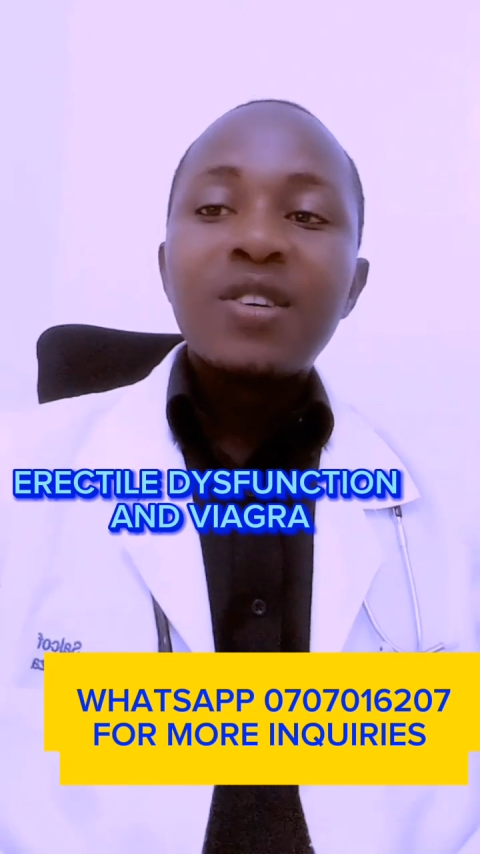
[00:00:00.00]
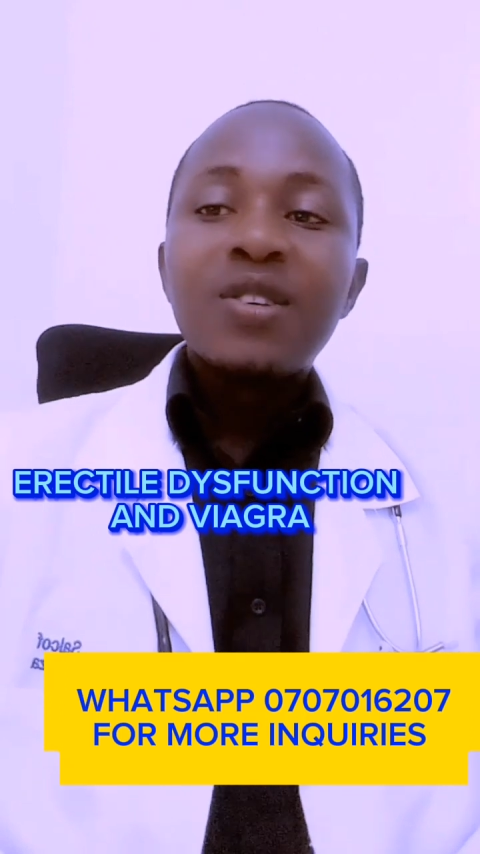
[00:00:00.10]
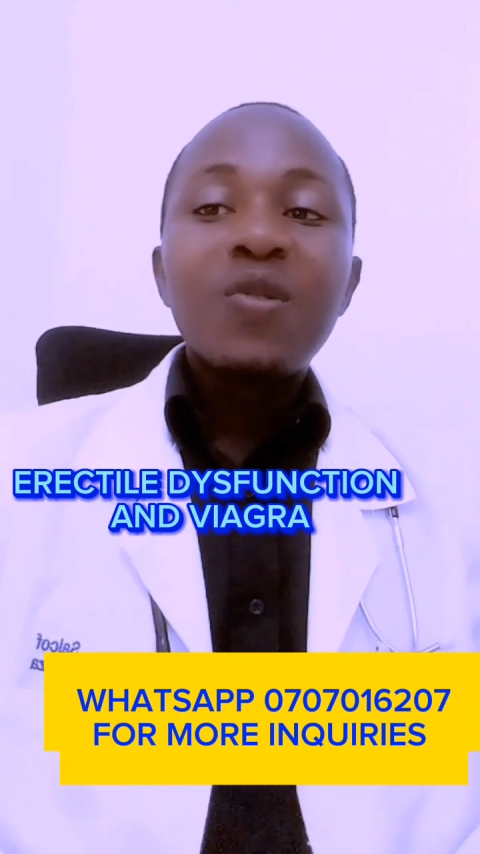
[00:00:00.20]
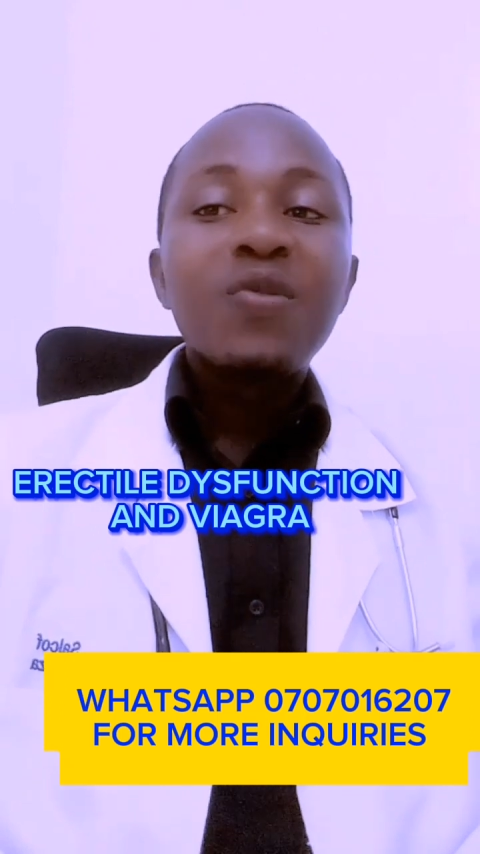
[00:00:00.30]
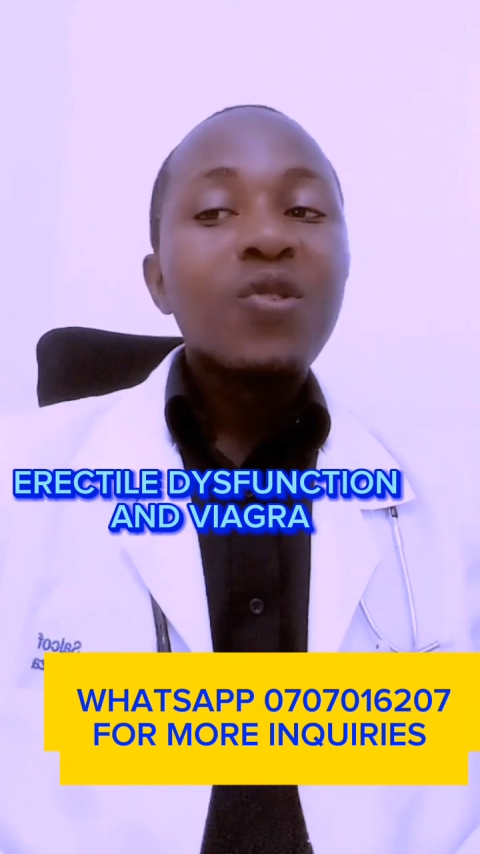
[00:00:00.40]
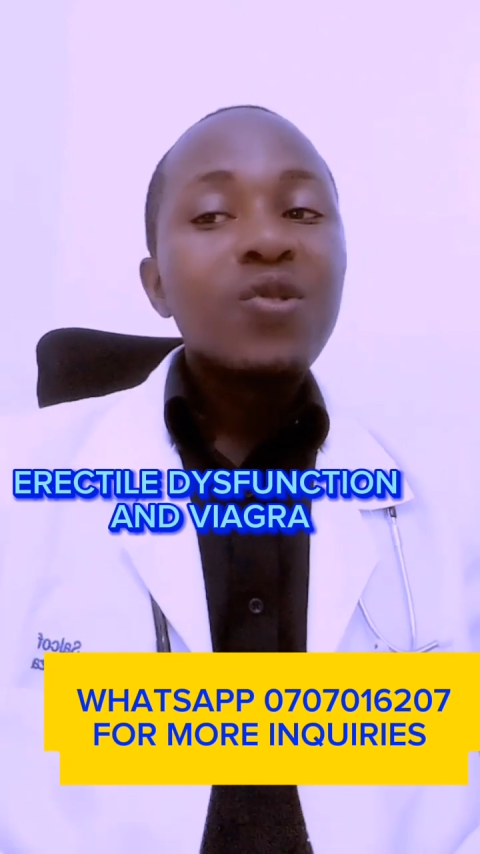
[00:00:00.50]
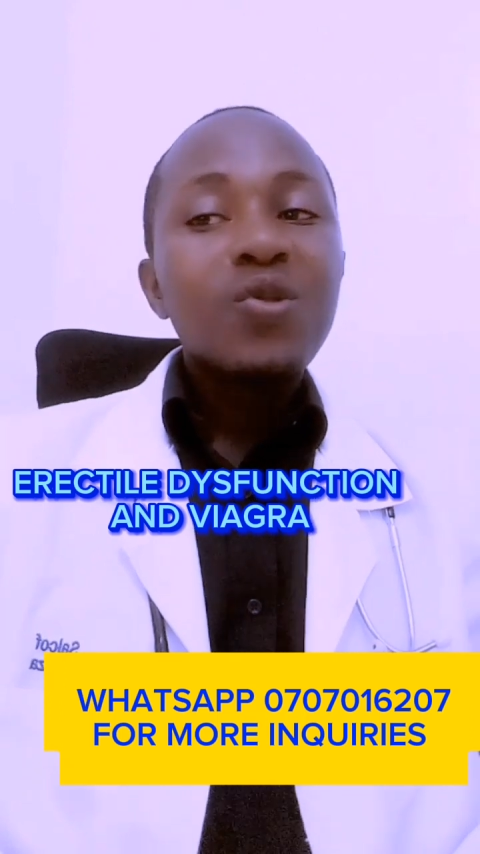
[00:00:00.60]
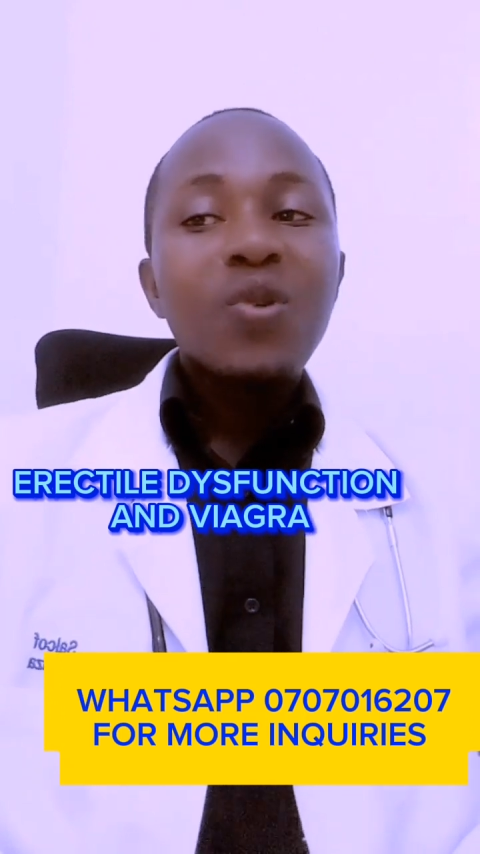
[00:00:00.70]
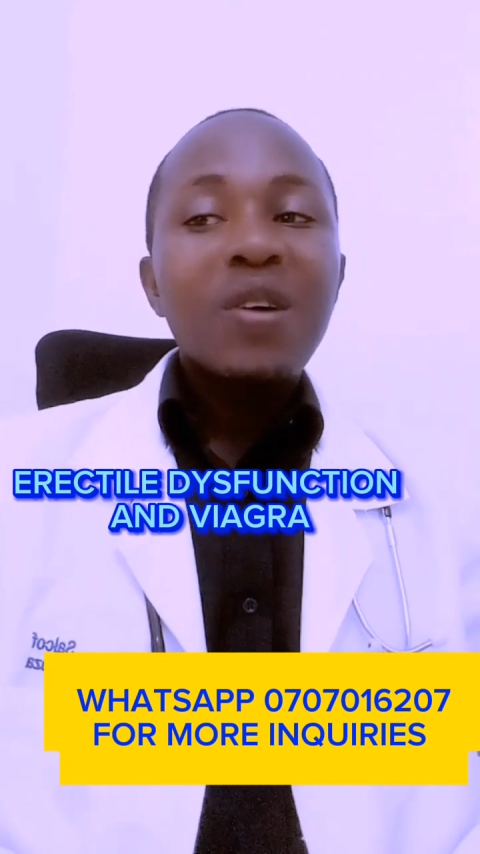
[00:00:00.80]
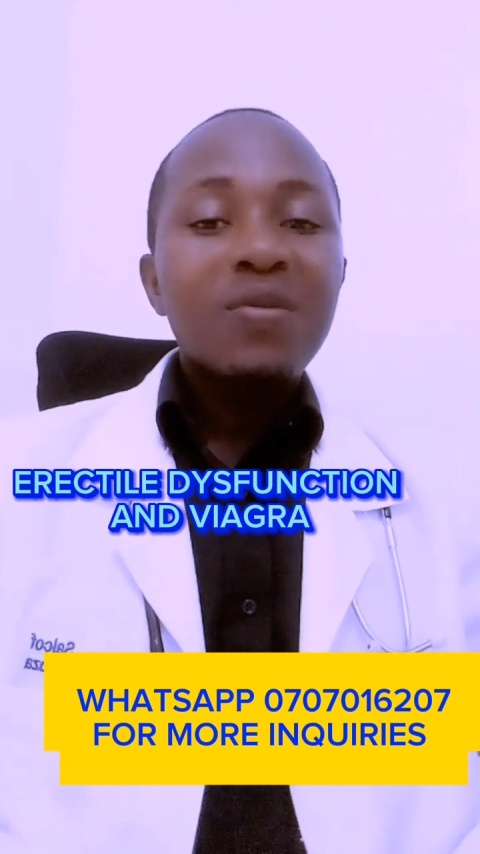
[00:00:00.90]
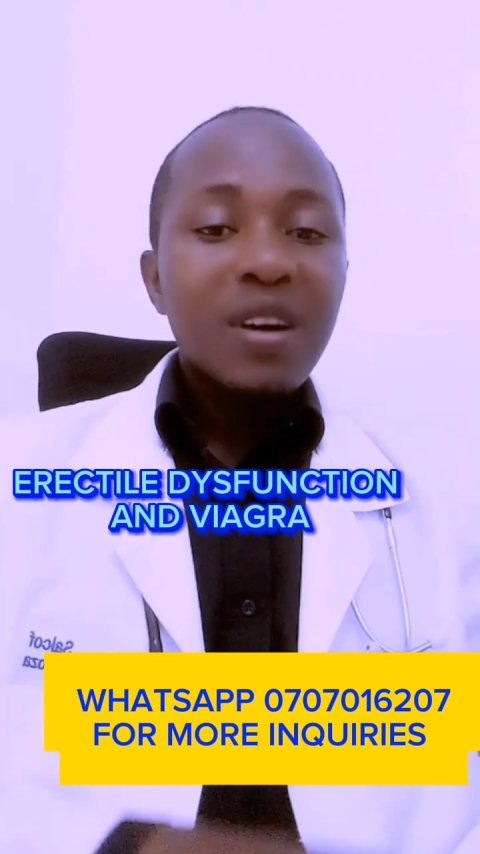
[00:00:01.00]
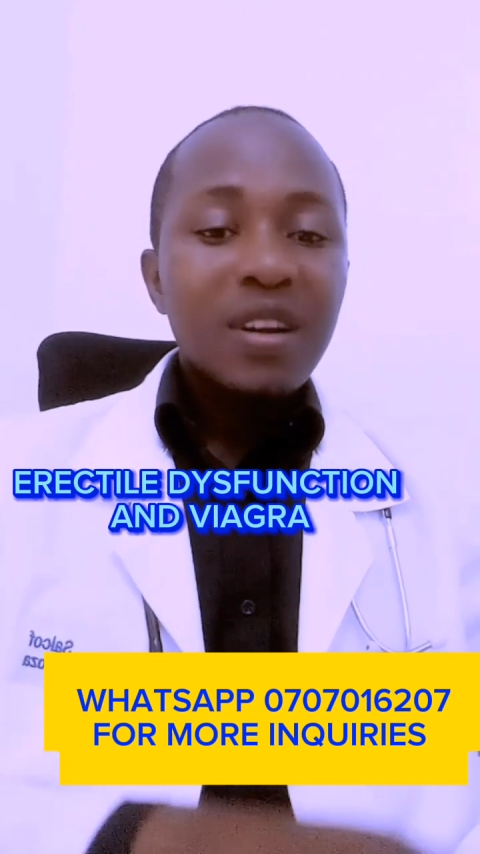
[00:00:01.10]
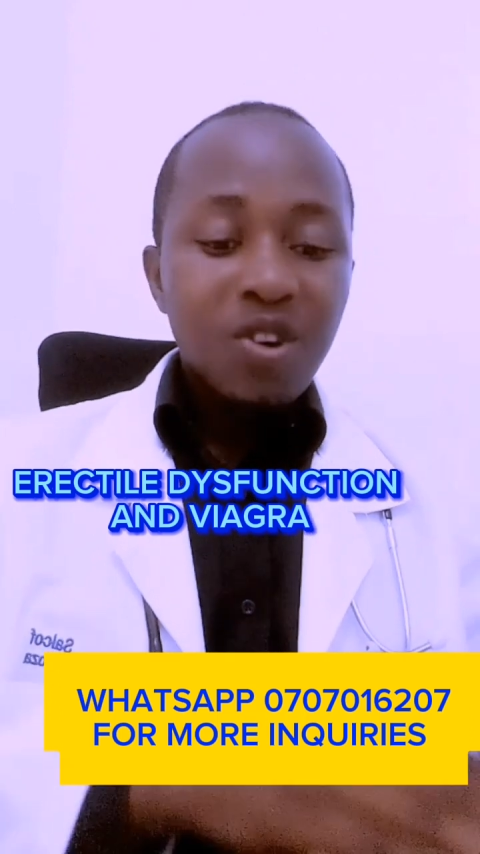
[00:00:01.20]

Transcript: So for you to have a